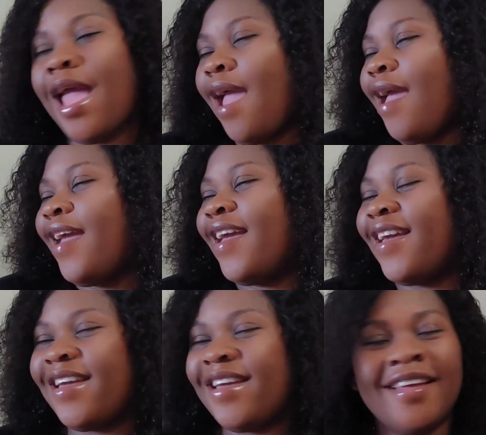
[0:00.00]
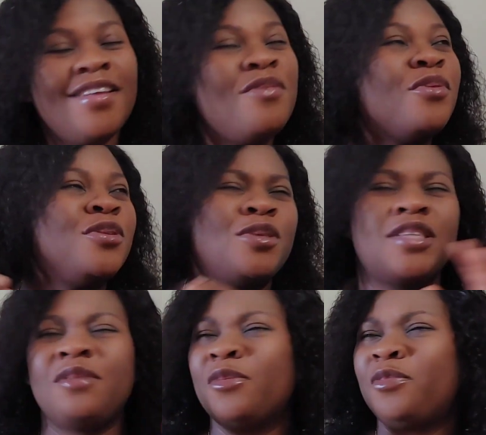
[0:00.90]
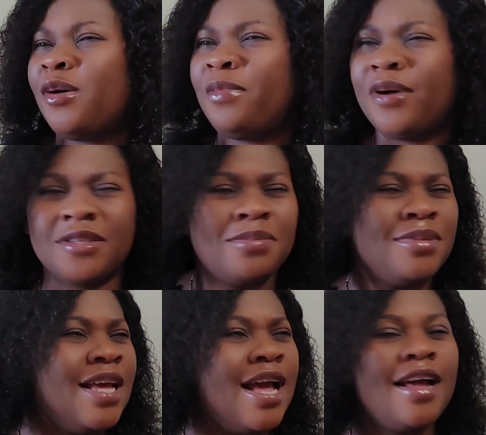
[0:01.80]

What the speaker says: Hey, he was just telling people about me.